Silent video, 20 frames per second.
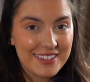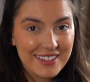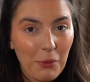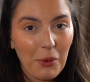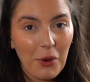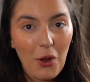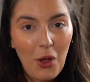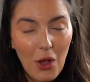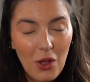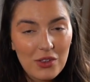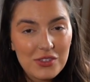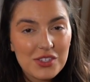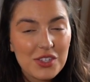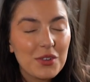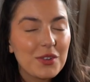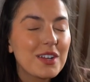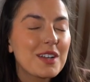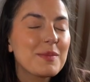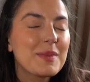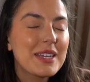we're
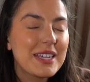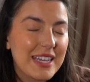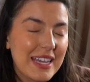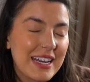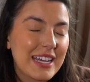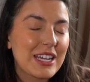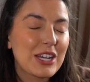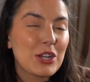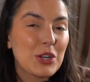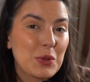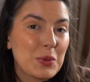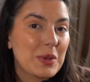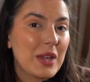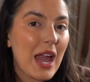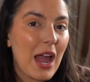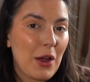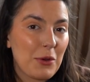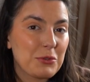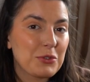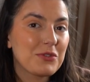also gonna be getting a new
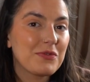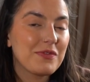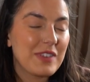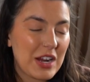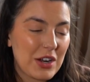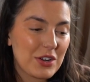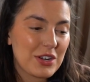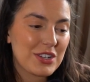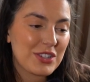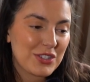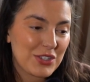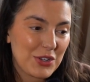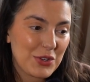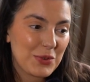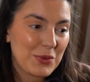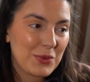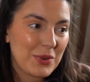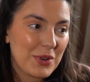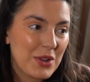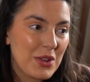couch very
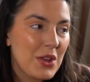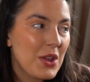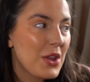soon.